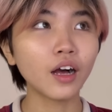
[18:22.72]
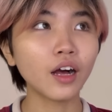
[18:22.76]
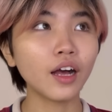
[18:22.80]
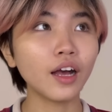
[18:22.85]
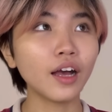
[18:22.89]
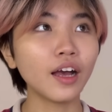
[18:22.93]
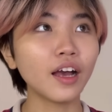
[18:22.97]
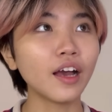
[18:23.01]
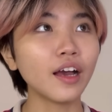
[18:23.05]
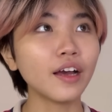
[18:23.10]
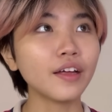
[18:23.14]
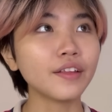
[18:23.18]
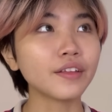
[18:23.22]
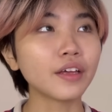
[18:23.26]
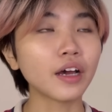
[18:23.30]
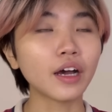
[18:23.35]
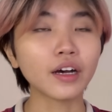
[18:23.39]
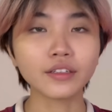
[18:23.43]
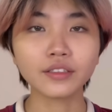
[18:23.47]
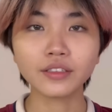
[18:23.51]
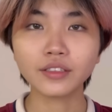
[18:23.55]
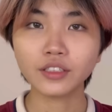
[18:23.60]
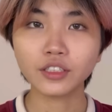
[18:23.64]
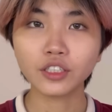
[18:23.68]
And
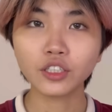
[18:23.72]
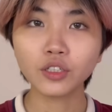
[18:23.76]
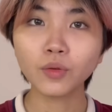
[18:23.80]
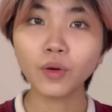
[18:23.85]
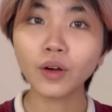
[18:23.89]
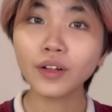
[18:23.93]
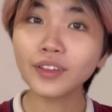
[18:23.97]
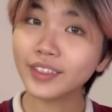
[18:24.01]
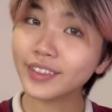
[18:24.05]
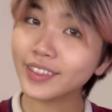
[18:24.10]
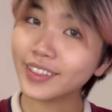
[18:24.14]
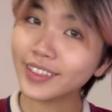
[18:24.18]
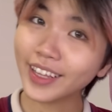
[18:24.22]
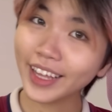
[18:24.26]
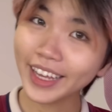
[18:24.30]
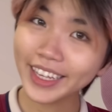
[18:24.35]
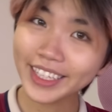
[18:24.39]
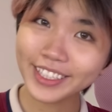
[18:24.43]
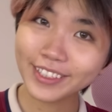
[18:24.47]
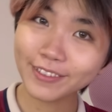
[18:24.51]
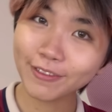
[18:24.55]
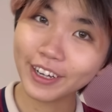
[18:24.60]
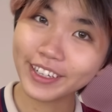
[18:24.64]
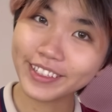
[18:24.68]
I'll see you all in the
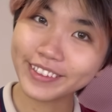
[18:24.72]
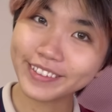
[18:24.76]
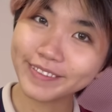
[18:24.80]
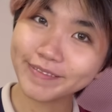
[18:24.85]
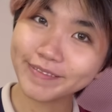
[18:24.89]
next one.